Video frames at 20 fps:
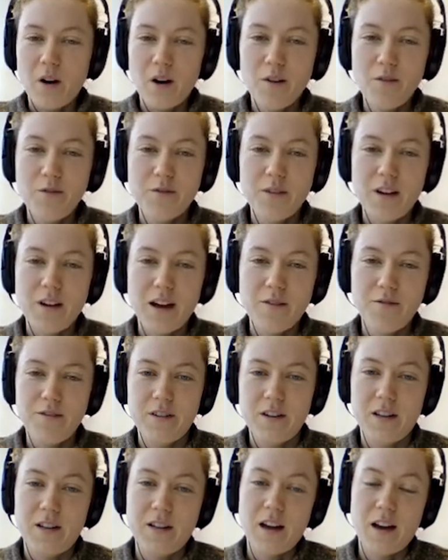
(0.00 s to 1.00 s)
Often
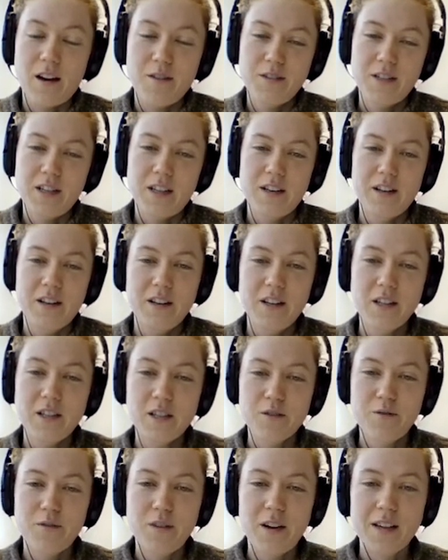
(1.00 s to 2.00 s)
after an
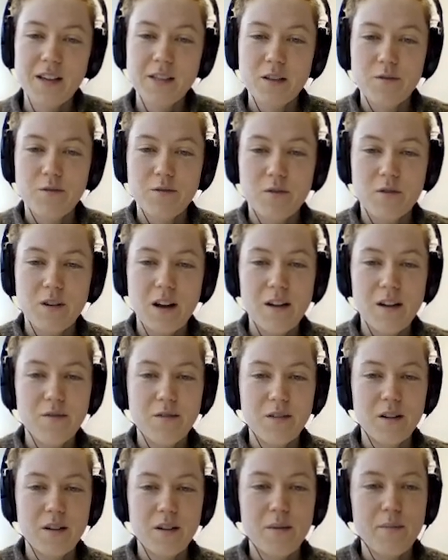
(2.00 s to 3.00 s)
initial phase of
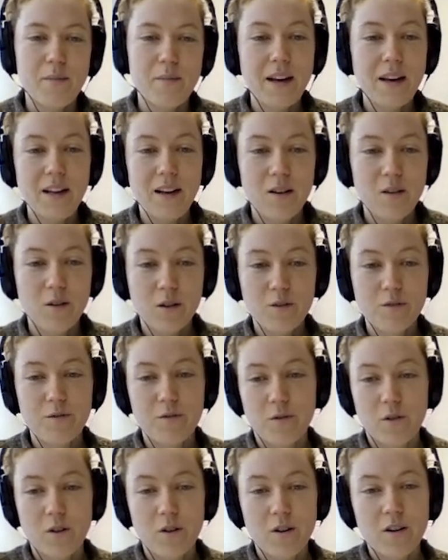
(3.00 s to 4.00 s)
arrival, many look
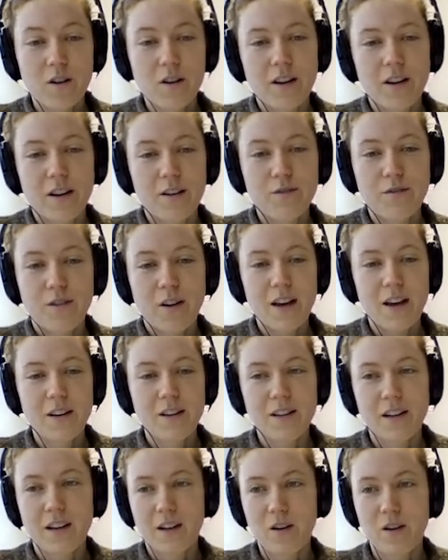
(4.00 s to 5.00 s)
for and
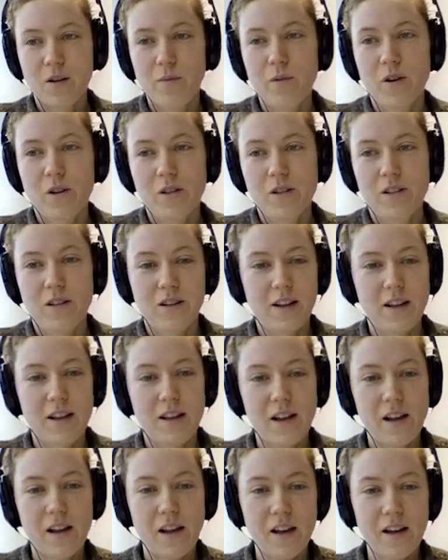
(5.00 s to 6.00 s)
find uncommercial
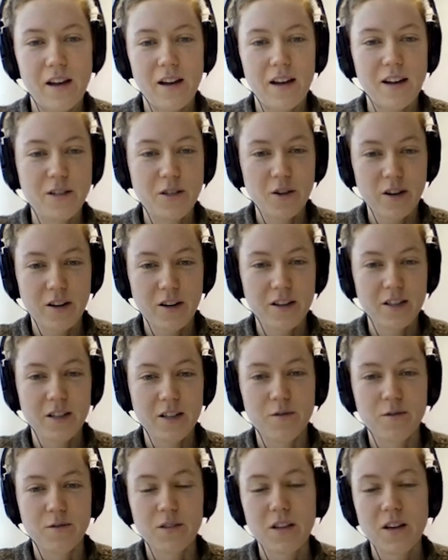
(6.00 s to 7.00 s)

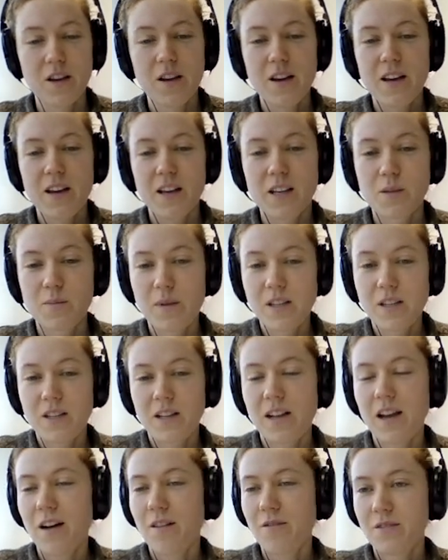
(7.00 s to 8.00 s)
alternatives,
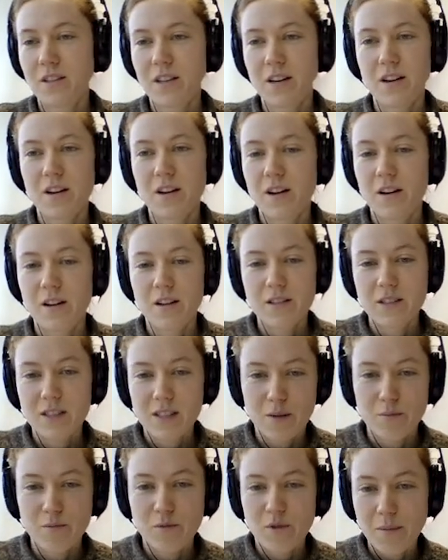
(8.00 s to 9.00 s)
especially after
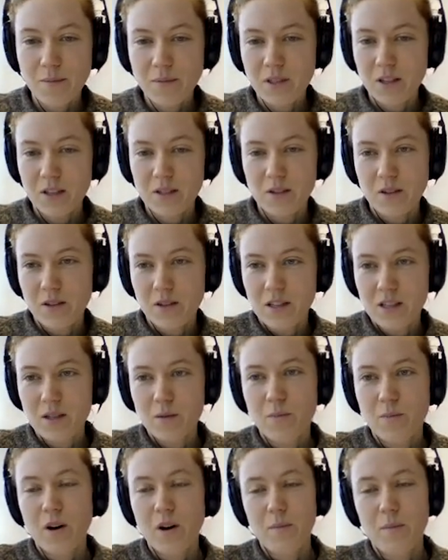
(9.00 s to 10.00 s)
some ruptures or
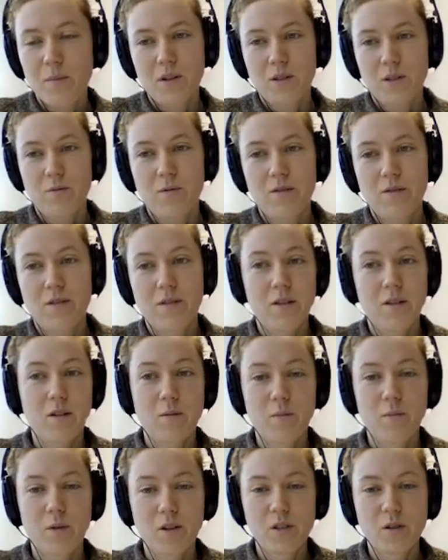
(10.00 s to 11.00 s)
disappointments with the
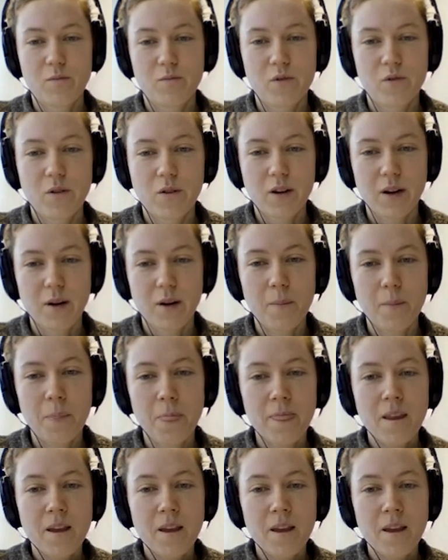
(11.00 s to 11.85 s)
commercial broker.